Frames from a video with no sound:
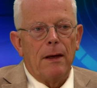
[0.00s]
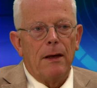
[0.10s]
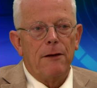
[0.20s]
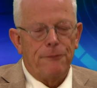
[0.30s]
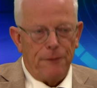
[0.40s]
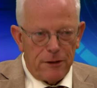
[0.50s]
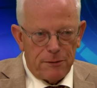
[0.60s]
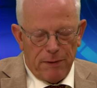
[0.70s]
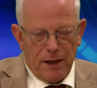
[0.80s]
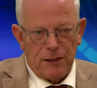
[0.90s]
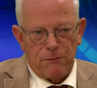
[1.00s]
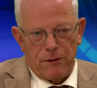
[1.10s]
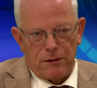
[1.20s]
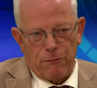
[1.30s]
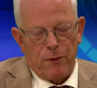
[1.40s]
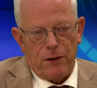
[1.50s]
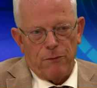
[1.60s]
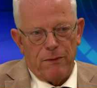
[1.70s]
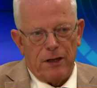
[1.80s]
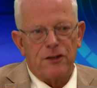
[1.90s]
the first place was when
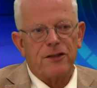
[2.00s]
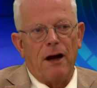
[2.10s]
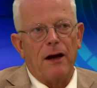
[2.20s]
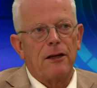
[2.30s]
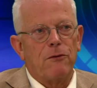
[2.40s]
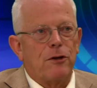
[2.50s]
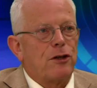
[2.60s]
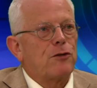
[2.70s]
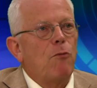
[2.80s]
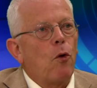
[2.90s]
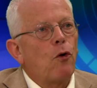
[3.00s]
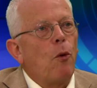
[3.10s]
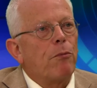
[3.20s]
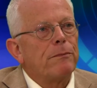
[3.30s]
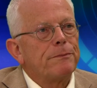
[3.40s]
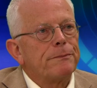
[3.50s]
it started was a small group.